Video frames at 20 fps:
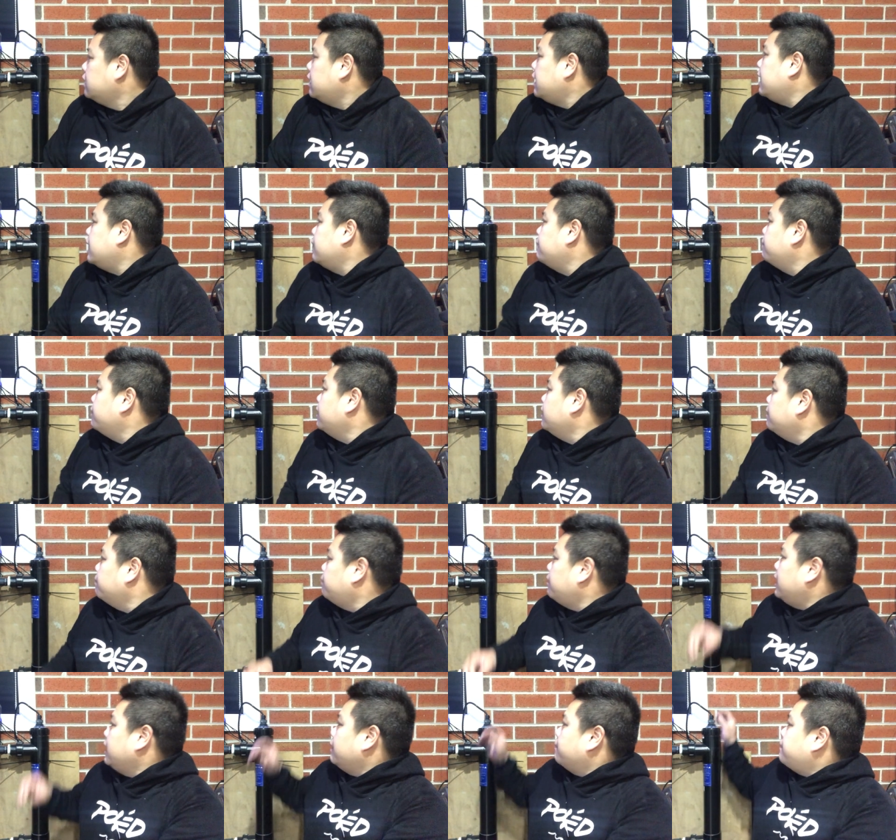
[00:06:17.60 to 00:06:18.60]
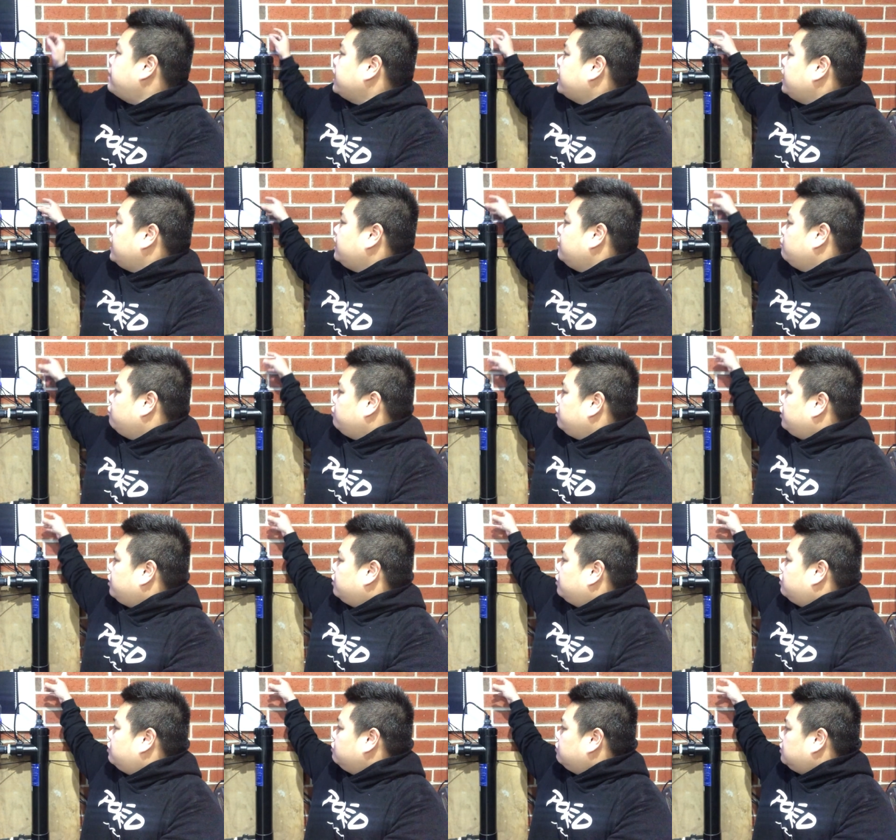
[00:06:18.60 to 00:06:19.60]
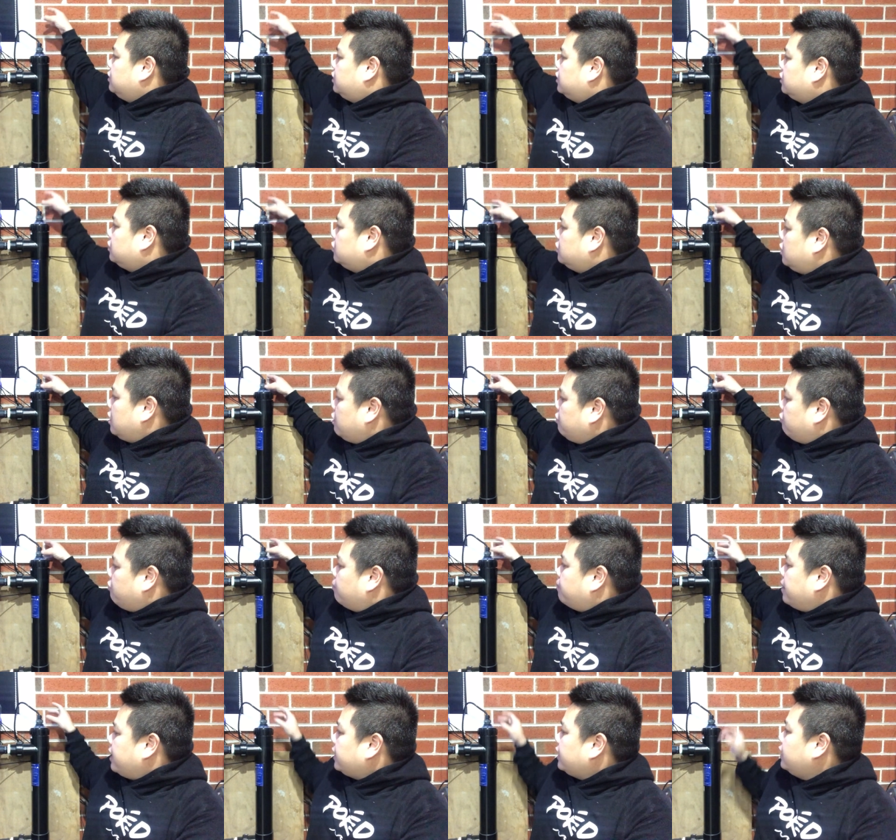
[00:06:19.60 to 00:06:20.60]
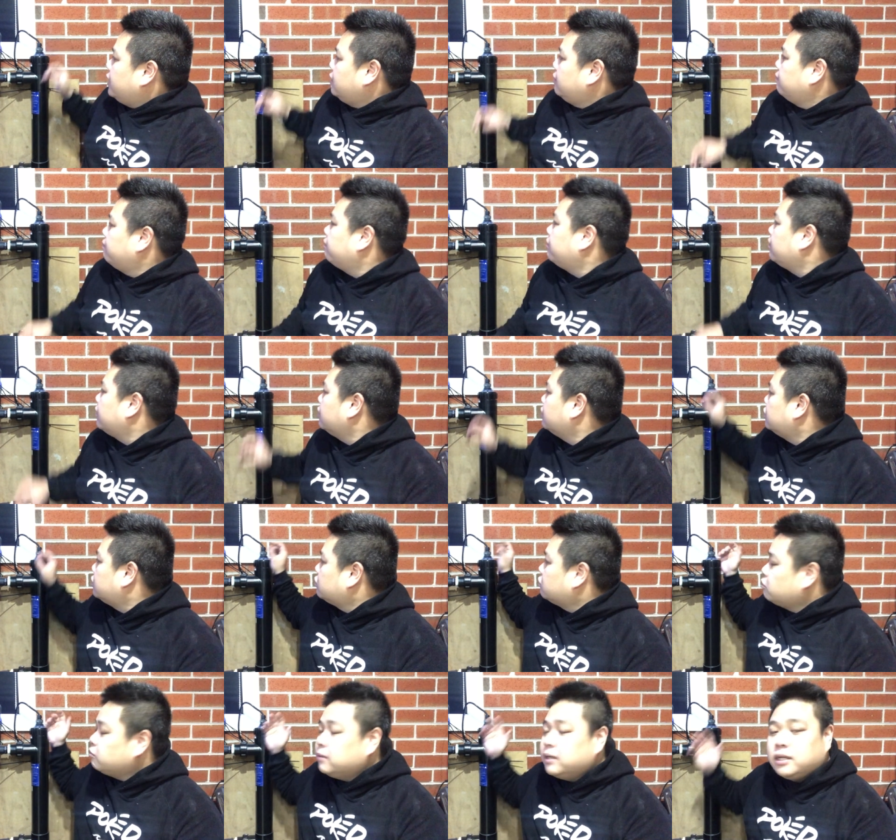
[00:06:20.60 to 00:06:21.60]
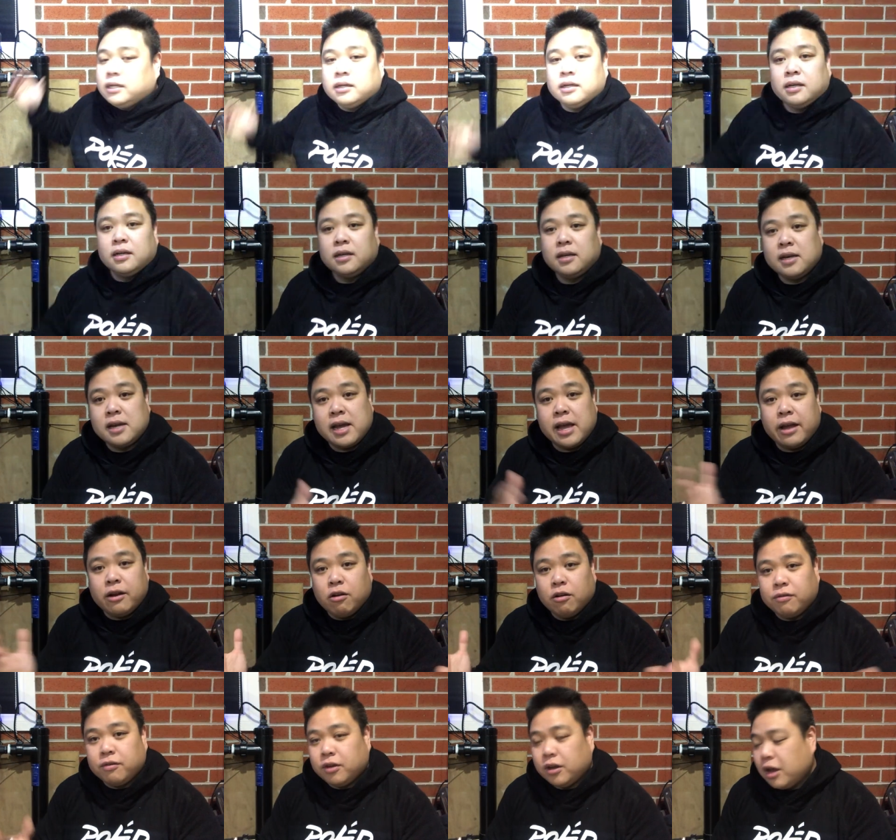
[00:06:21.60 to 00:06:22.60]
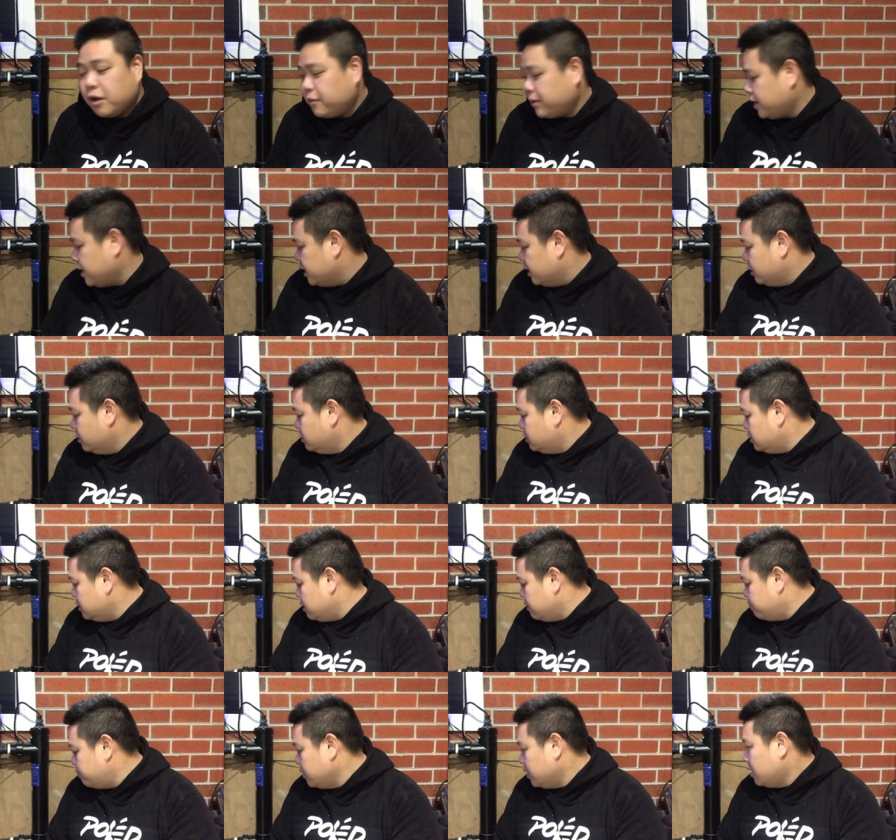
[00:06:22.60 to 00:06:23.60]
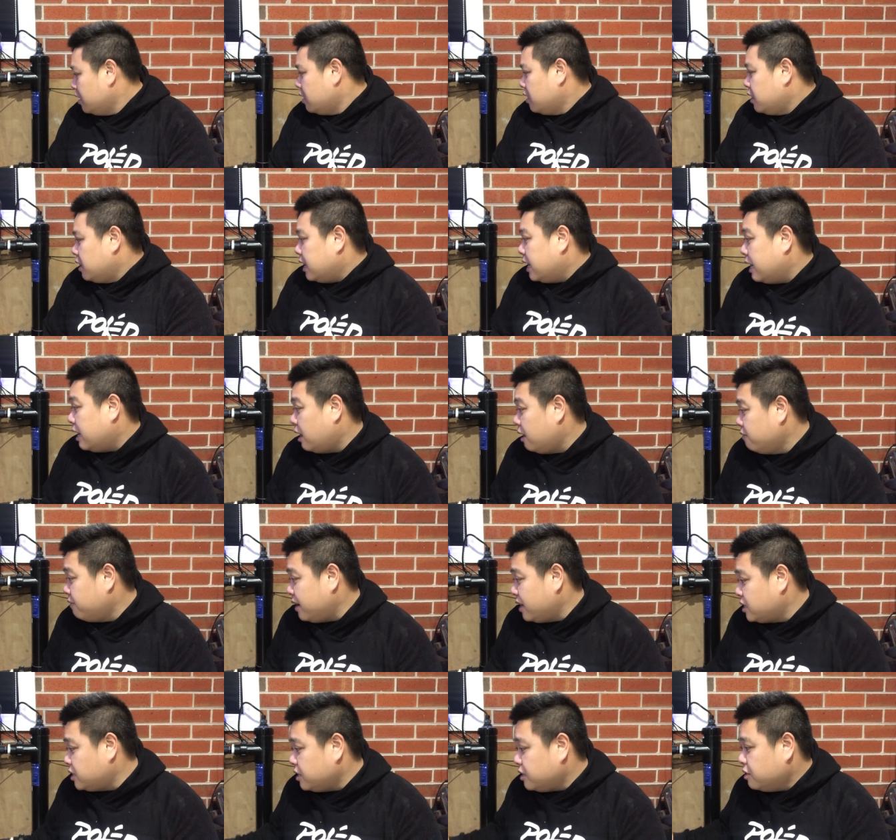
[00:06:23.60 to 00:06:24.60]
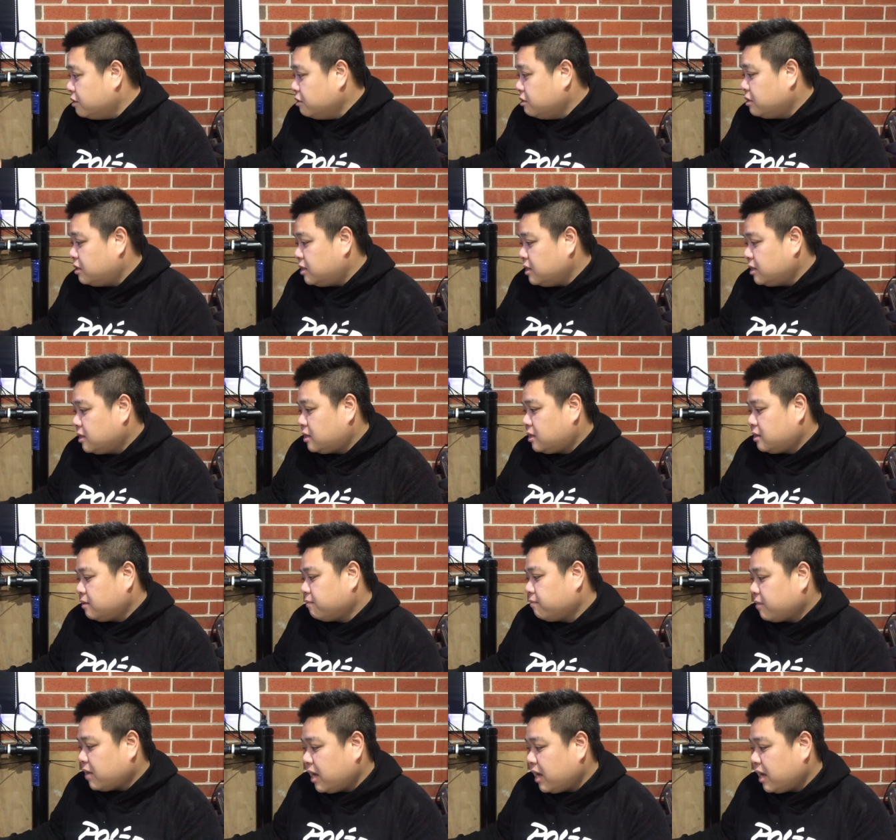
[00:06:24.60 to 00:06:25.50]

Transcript: And then plug it back in. All you got to do is just lower it back in, screw it, and off you go again. So I've actually used this.